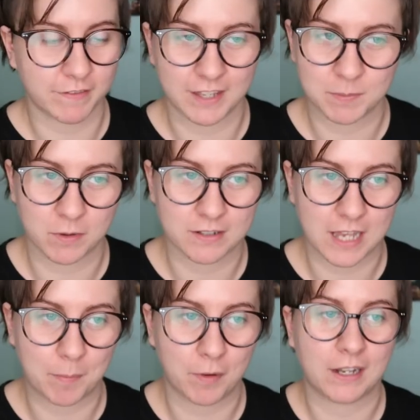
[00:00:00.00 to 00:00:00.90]
on these books
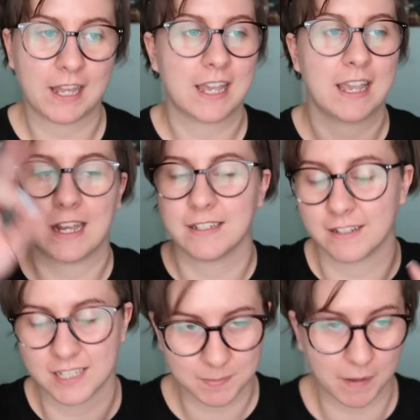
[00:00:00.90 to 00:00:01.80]
separately. I've done
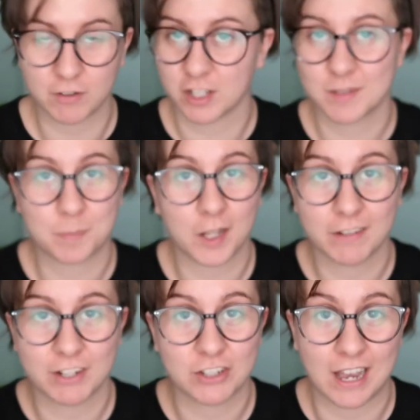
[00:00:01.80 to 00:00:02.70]
a
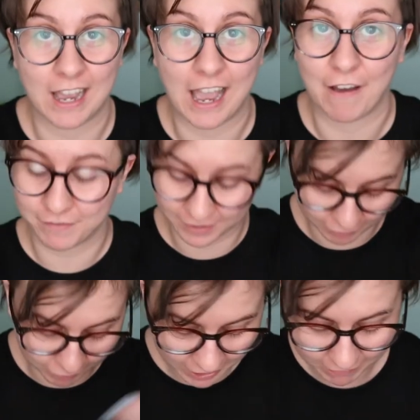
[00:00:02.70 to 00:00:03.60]
spoilery chat after the
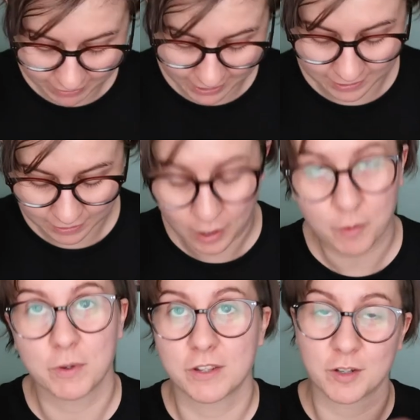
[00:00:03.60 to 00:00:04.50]
reread
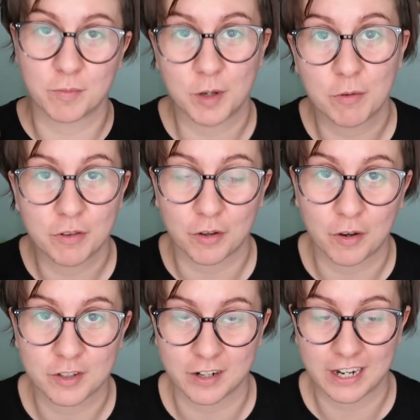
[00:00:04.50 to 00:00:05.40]
with some new
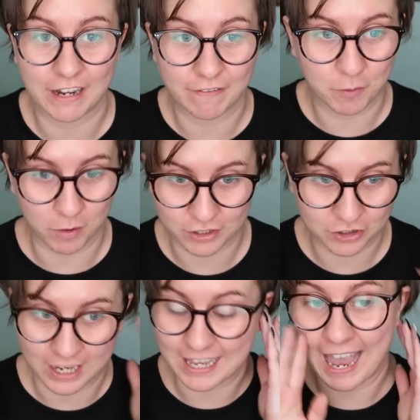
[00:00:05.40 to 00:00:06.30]
thoughts on it. If you want to
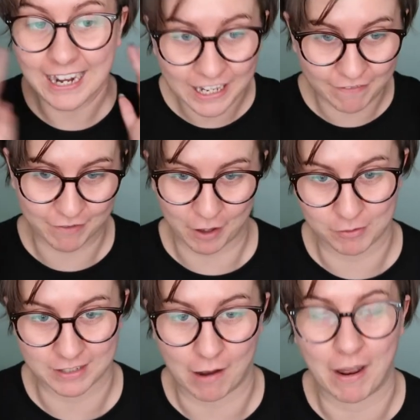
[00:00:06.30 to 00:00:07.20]
check any of
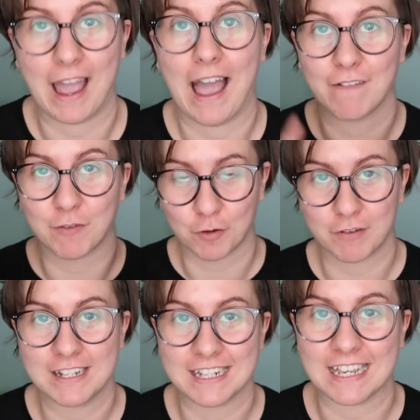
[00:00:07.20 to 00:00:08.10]
those out, I have
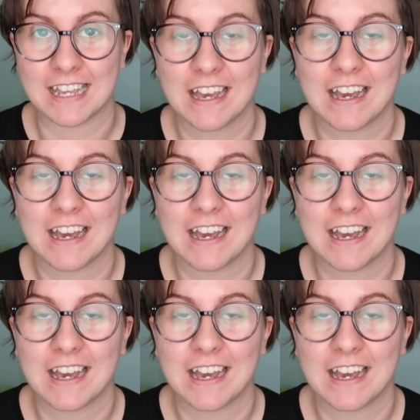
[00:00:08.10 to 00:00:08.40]
already